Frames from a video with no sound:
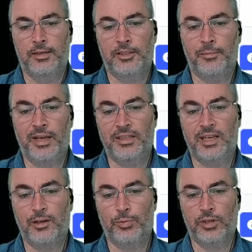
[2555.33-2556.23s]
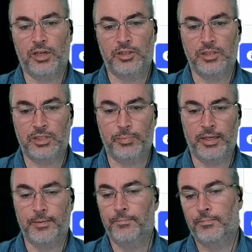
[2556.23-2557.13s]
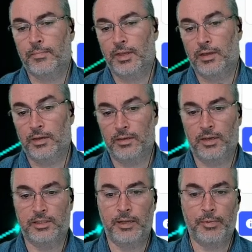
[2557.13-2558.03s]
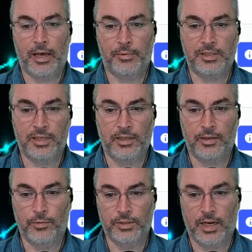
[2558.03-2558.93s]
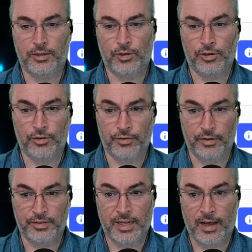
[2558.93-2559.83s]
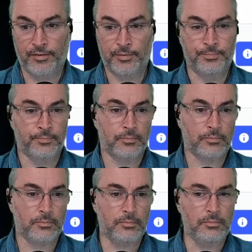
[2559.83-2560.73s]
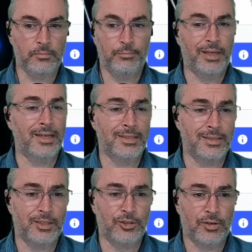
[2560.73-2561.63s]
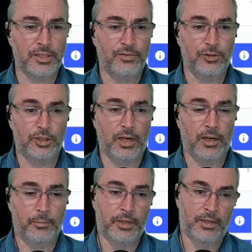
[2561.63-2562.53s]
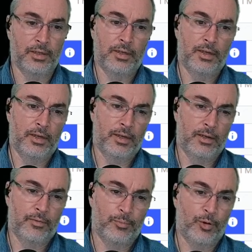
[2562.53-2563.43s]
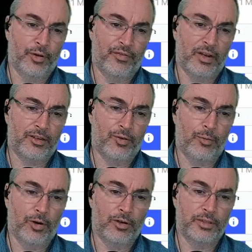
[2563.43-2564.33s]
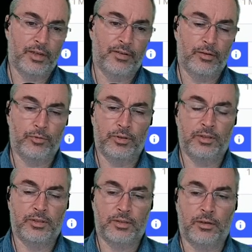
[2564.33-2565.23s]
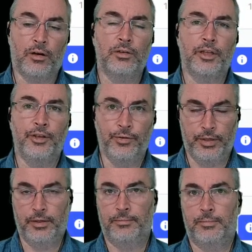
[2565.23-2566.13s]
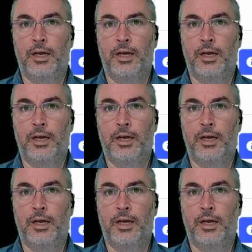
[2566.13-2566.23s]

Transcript: to maintain production speed. A team captain said that there was high turnover of staff because it's a stressful job. Boeing factory workers it's called a union.